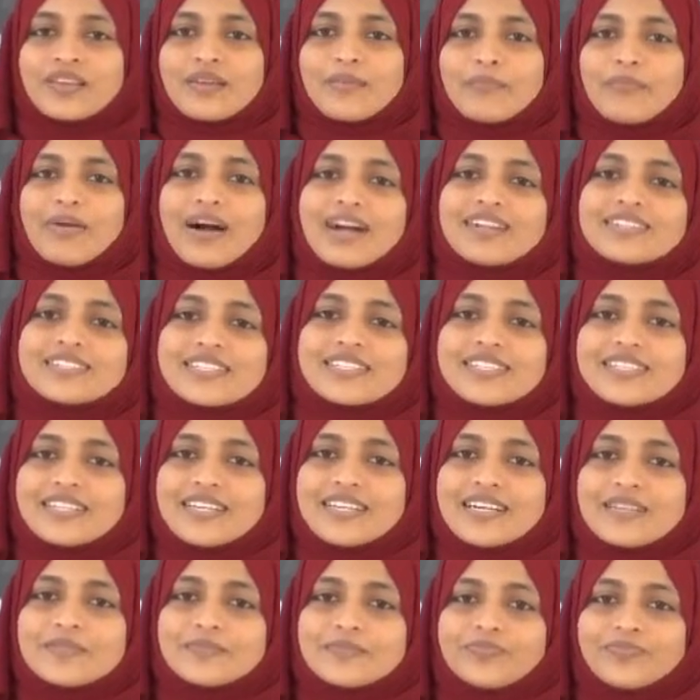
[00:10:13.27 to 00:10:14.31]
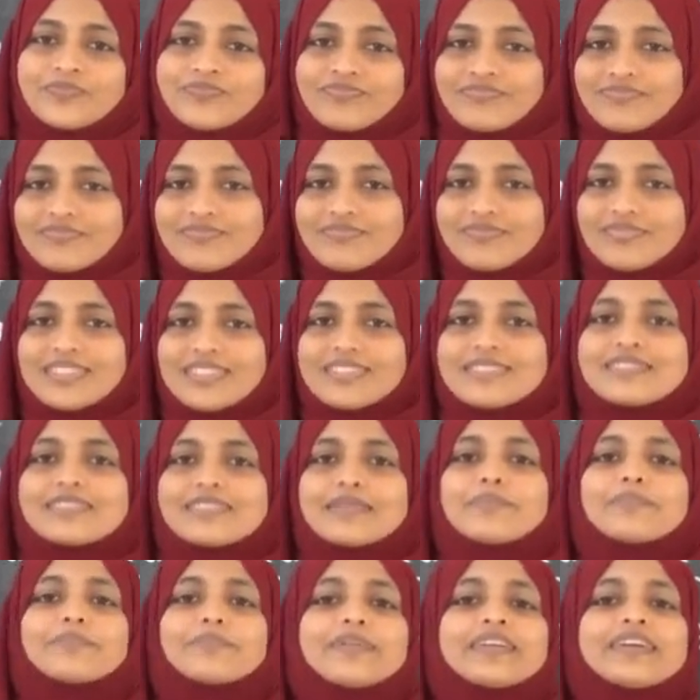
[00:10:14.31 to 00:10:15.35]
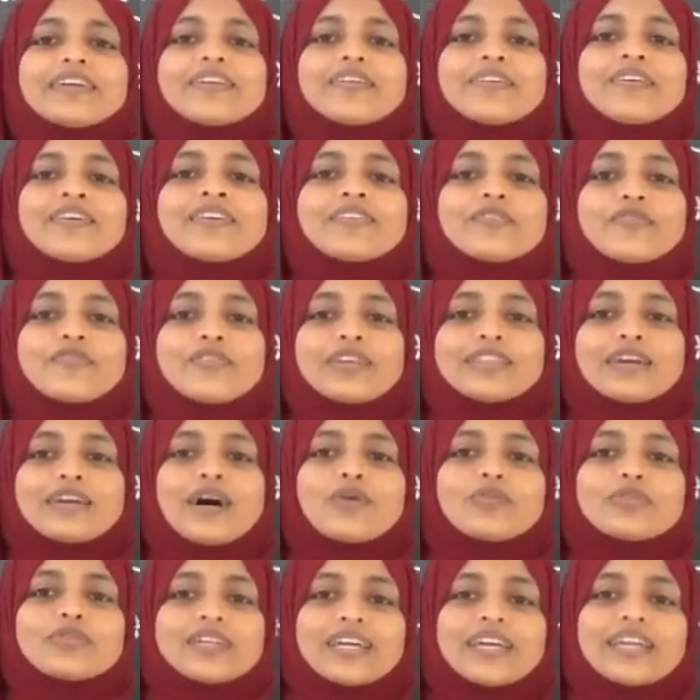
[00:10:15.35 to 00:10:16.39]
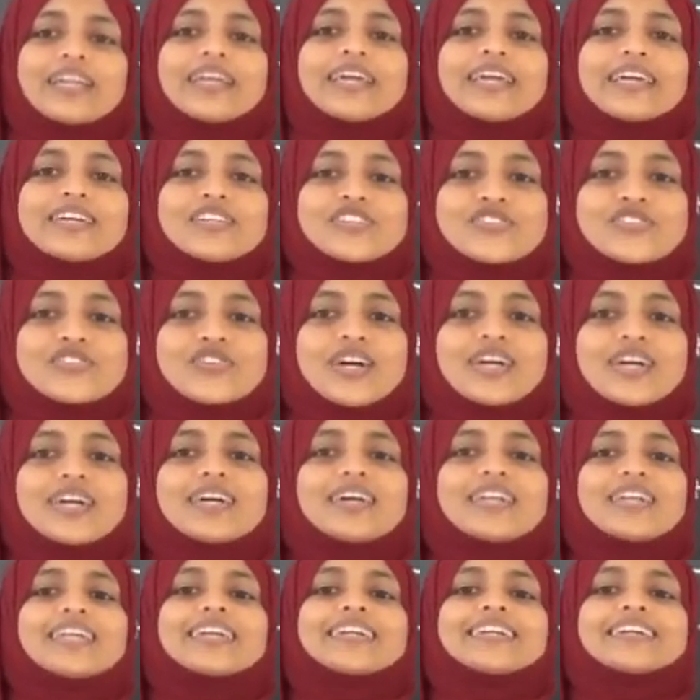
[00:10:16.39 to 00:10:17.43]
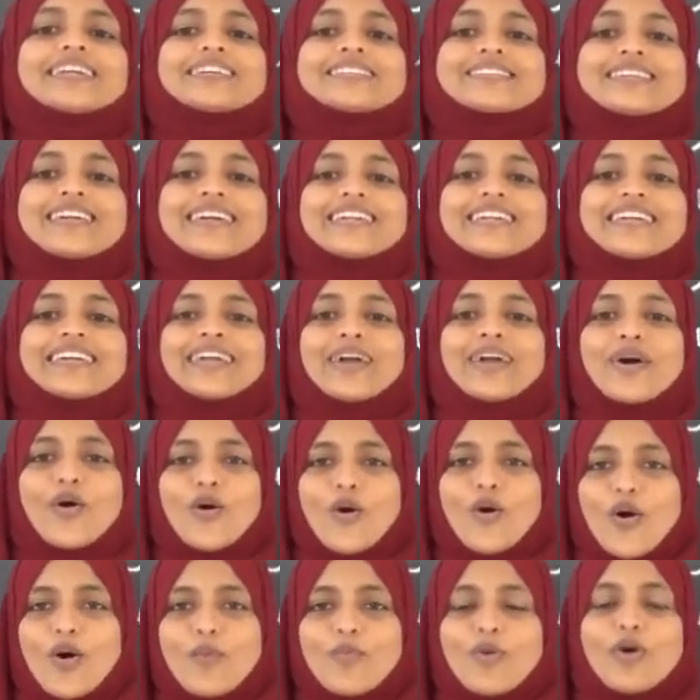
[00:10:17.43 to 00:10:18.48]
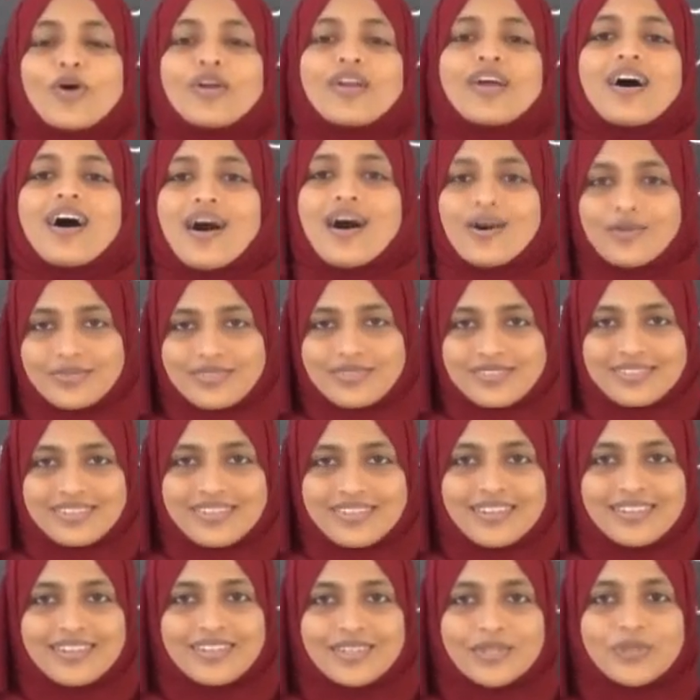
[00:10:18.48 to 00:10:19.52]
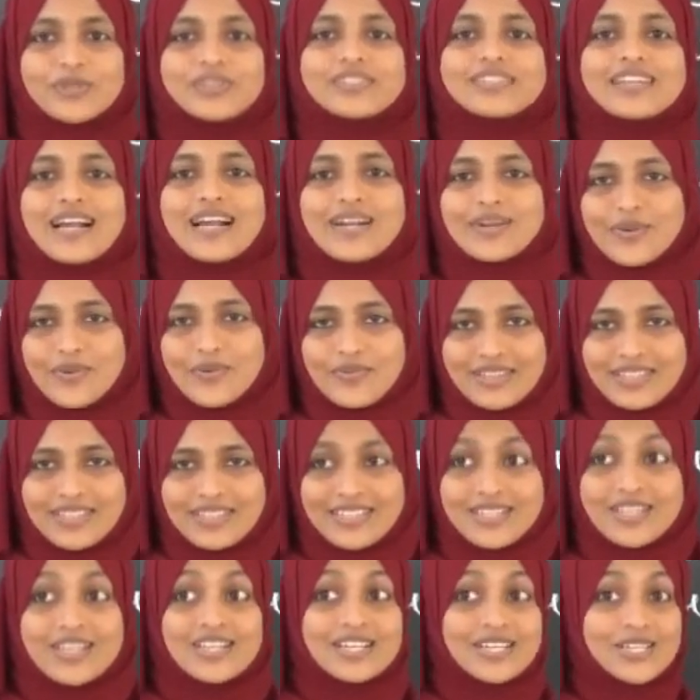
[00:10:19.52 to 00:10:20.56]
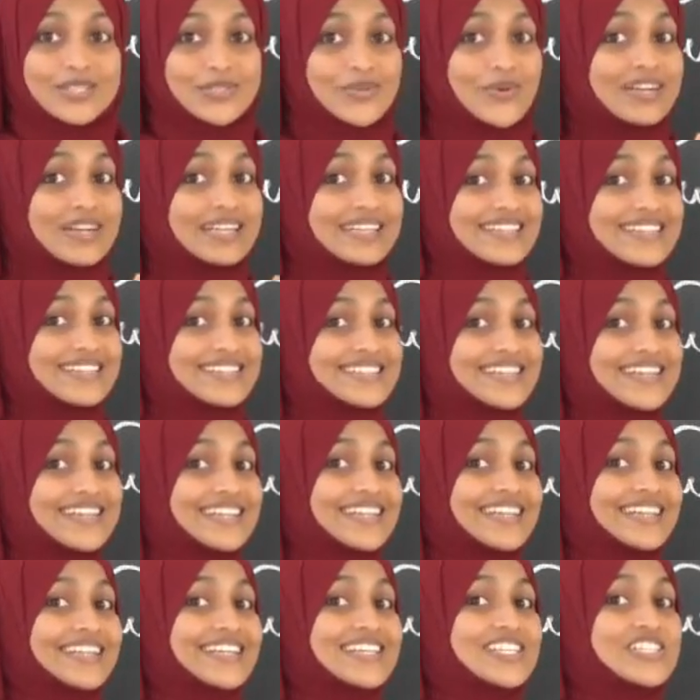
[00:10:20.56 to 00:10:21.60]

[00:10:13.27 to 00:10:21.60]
Bacteria simply without any struggle it is getting a home or house to stand over there. So it is getting the